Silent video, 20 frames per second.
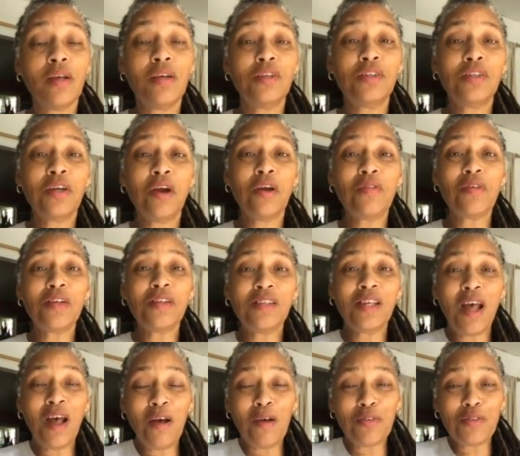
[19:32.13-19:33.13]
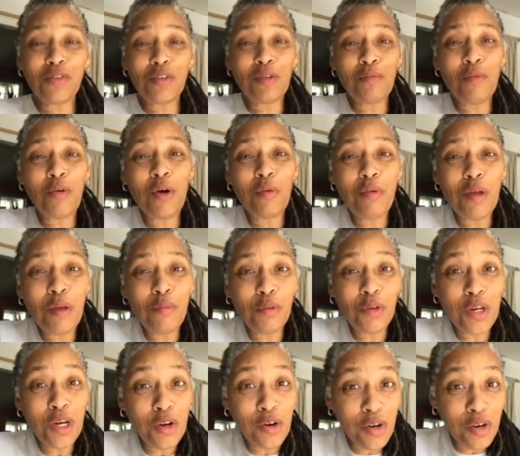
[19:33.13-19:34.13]
share this out so the more people
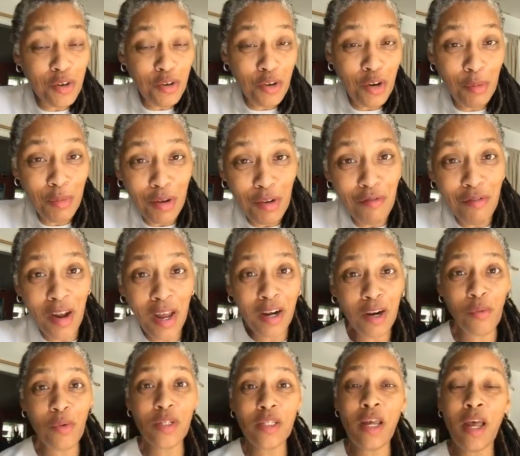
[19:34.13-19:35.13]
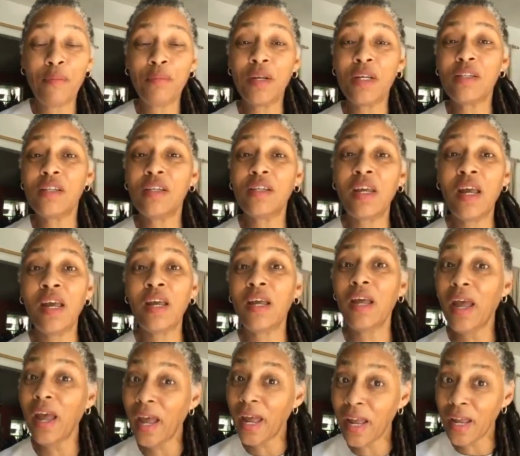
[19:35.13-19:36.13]
here in Durham can find out what's happening today
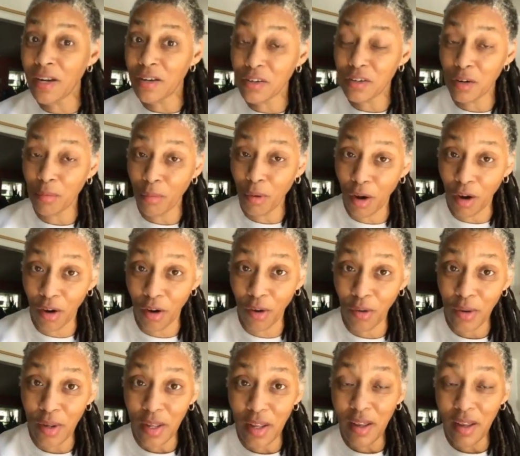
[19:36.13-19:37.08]
and tomorrow